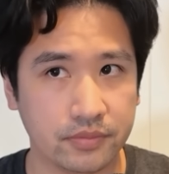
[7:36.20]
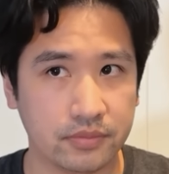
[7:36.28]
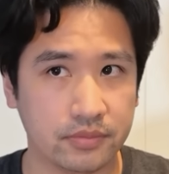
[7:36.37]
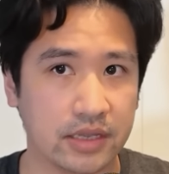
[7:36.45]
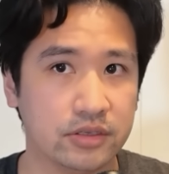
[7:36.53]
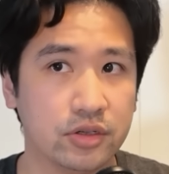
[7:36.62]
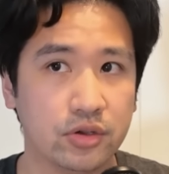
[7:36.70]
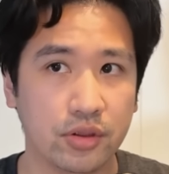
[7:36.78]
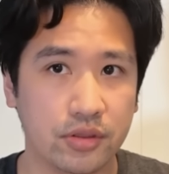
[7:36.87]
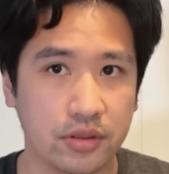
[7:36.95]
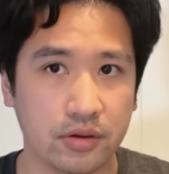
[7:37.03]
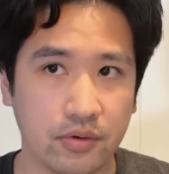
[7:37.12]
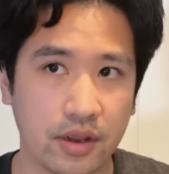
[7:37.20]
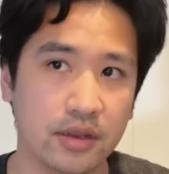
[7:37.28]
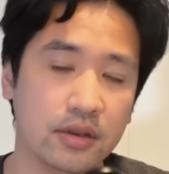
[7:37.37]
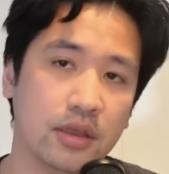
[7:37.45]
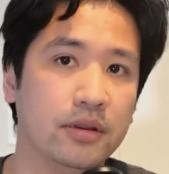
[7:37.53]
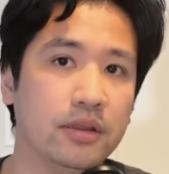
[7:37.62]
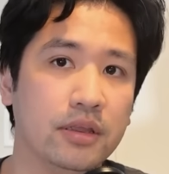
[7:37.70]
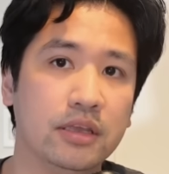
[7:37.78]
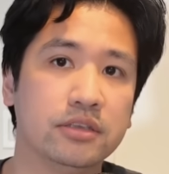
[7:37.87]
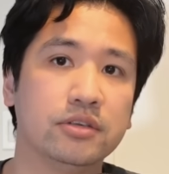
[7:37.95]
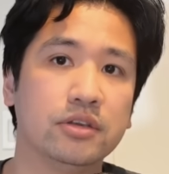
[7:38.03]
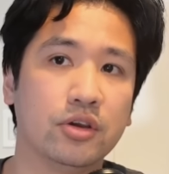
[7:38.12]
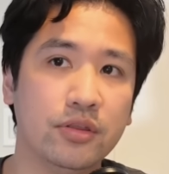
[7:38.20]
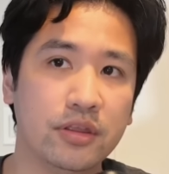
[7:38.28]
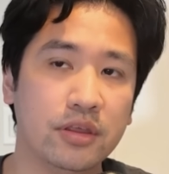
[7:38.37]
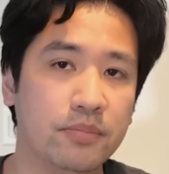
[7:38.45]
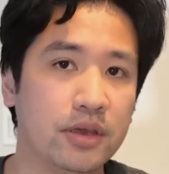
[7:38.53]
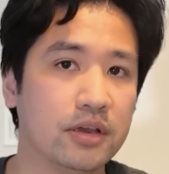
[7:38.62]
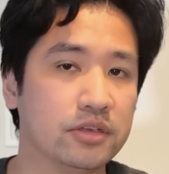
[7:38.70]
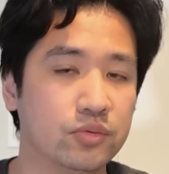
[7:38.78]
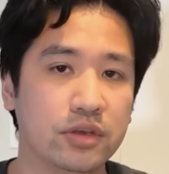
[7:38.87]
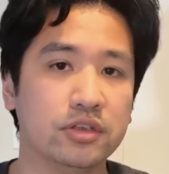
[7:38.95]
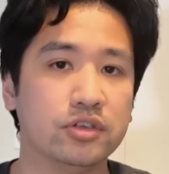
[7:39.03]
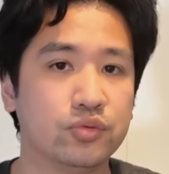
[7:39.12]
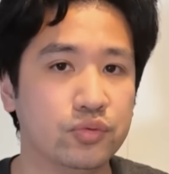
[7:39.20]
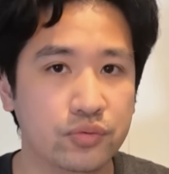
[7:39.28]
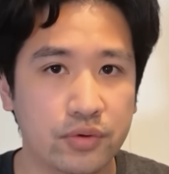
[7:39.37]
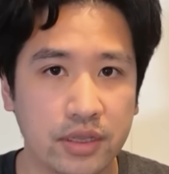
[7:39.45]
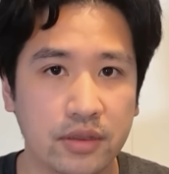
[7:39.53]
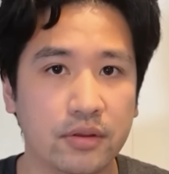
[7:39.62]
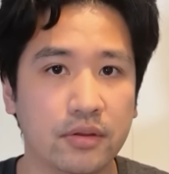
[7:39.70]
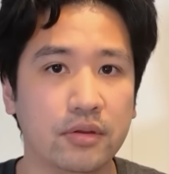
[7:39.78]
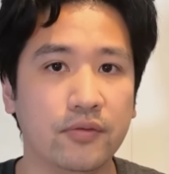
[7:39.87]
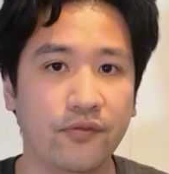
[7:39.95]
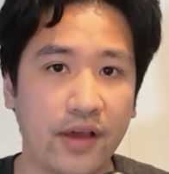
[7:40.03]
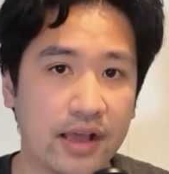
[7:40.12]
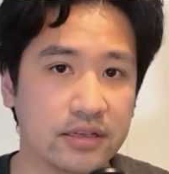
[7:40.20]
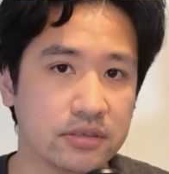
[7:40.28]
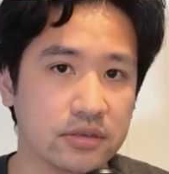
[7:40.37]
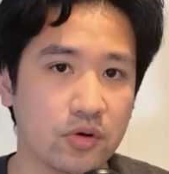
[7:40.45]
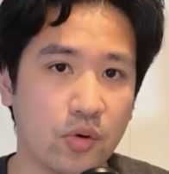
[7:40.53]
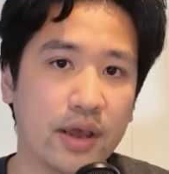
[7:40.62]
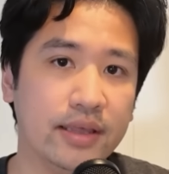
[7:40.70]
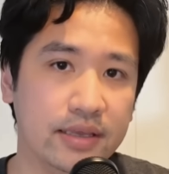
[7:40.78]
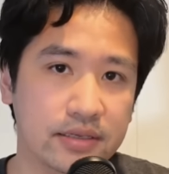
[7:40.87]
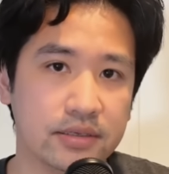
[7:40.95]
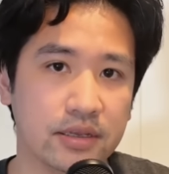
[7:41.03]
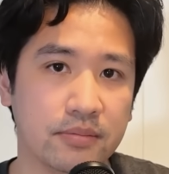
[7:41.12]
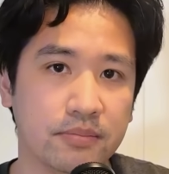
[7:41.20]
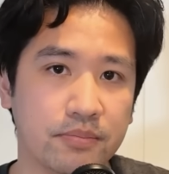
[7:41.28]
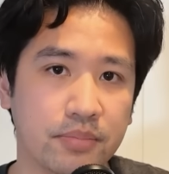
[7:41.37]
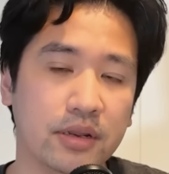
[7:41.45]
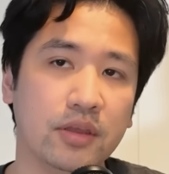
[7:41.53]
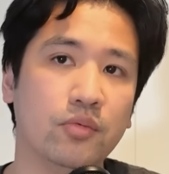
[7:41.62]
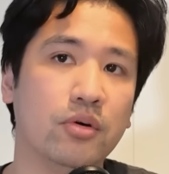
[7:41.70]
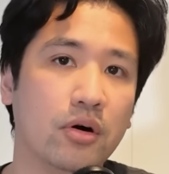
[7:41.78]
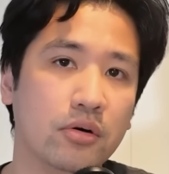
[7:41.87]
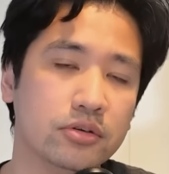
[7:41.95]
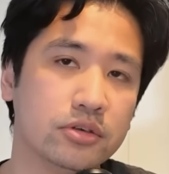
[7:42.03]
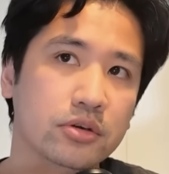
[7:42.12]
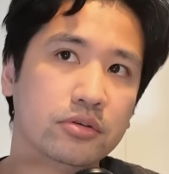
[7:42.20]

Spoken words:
That's a good thing, right? It's a good thing because we can swing fast quite easily, but it will also